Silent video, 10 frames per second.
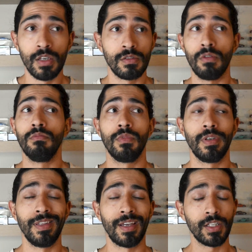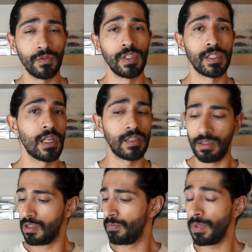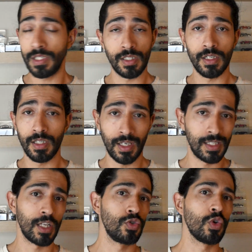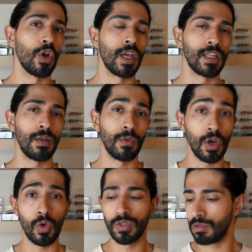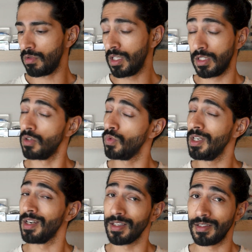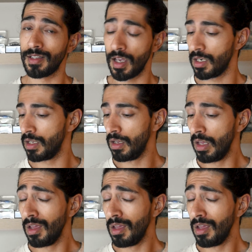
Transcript: So in the case of this set, the blisters, in case that you collect them close, it's a really nice design.